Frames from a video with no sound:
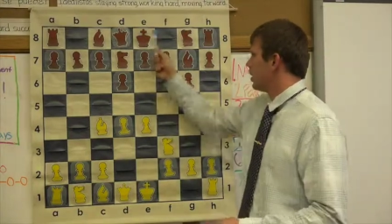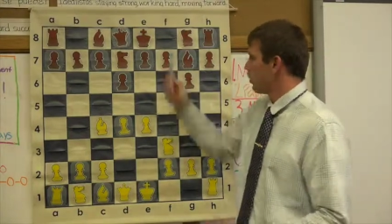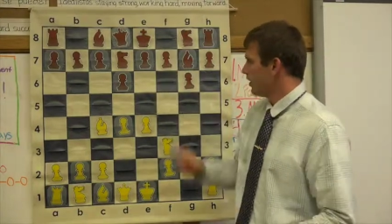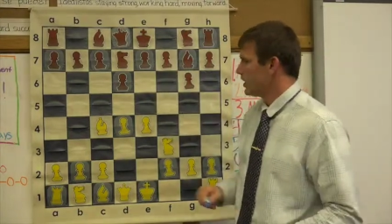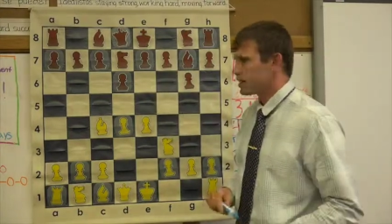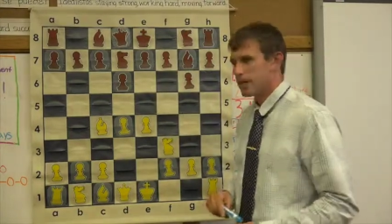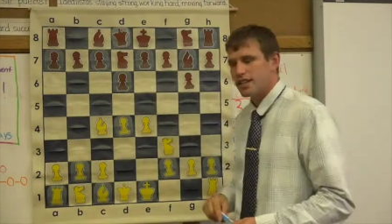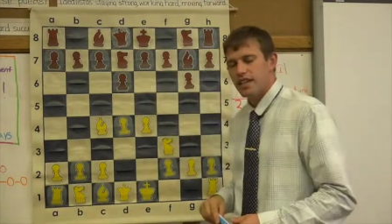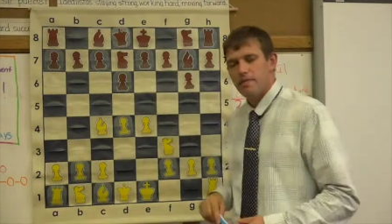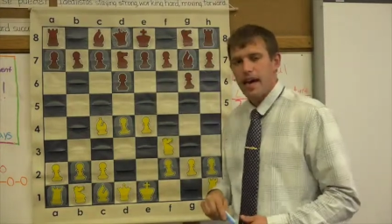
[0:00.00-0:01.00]
What if he just
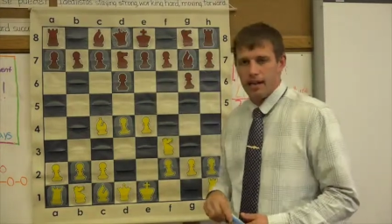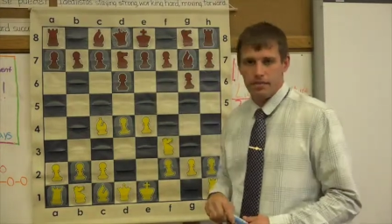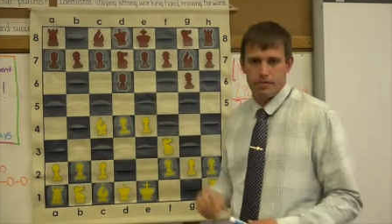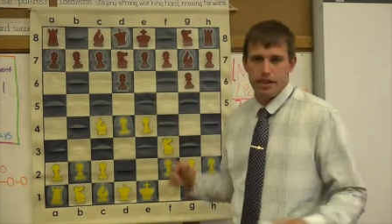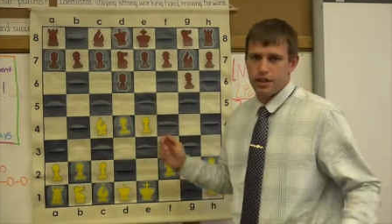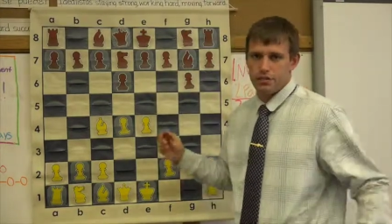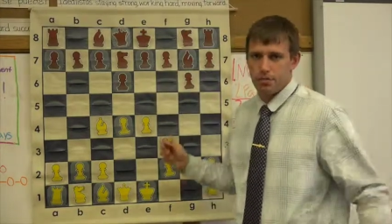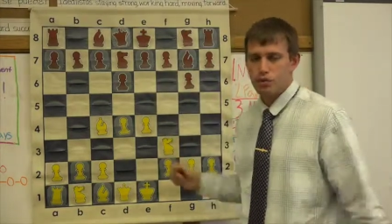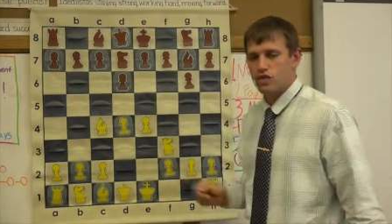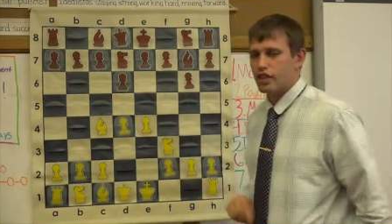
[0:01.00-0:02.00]
plays king back? He just
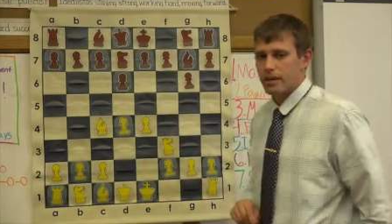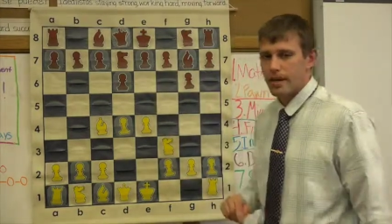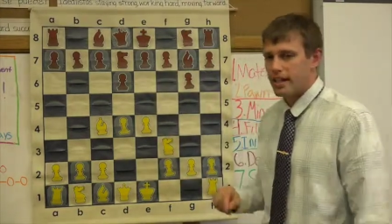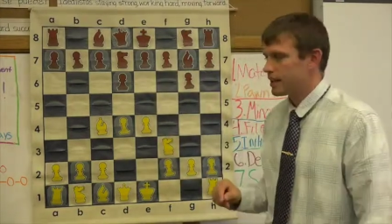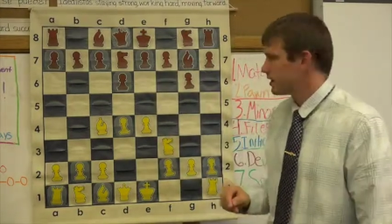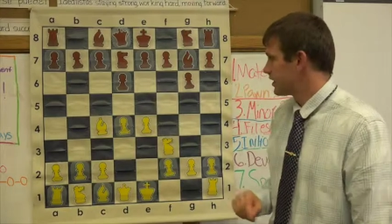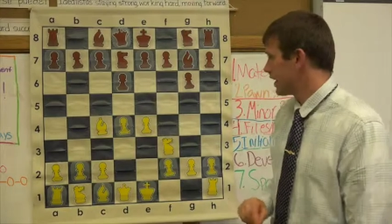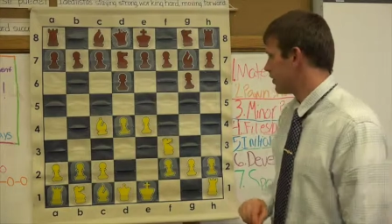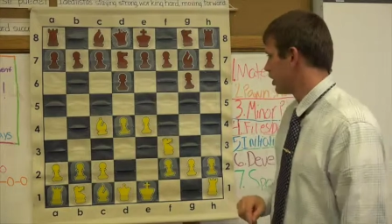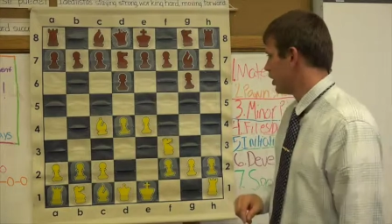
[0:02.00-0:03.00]
moves his king back and gets
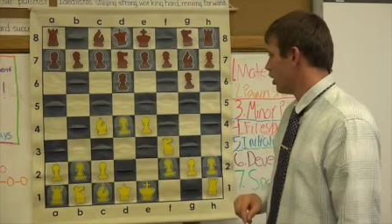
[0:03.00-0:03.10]
safe.